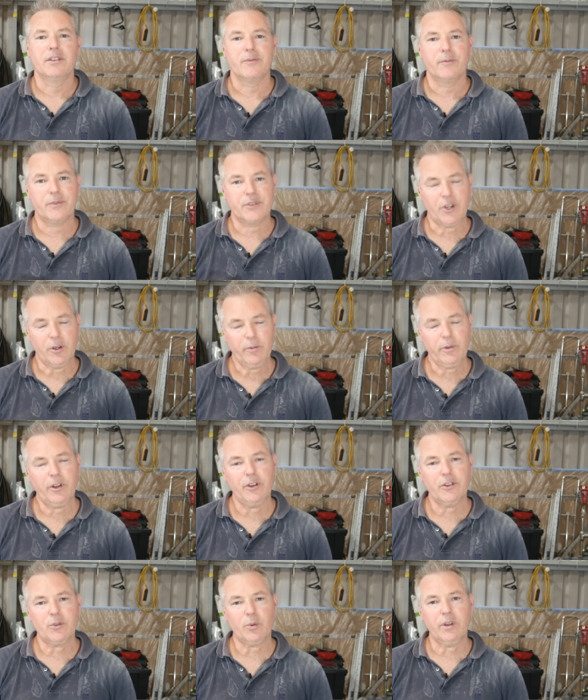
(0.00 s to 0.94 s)
So for
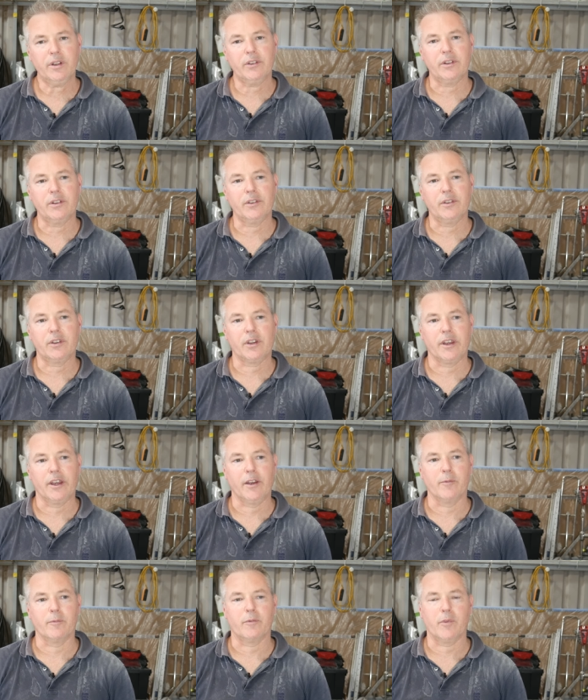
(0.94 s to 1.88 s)
those reasons,
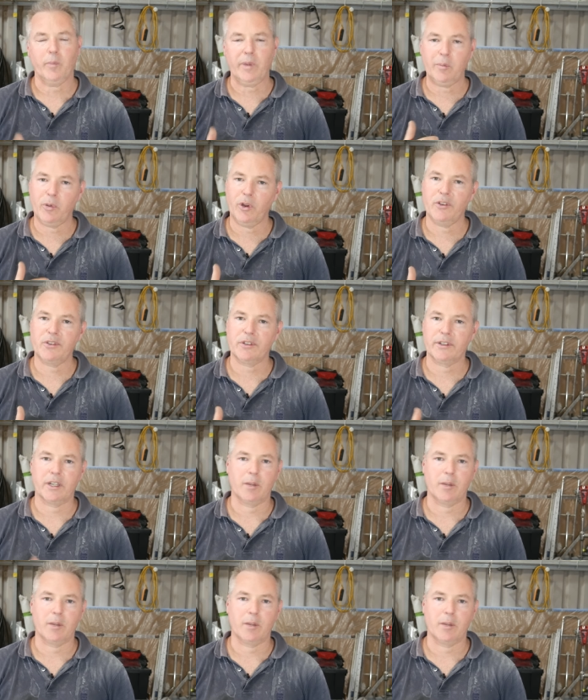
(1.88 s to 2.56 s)
um, for me personally,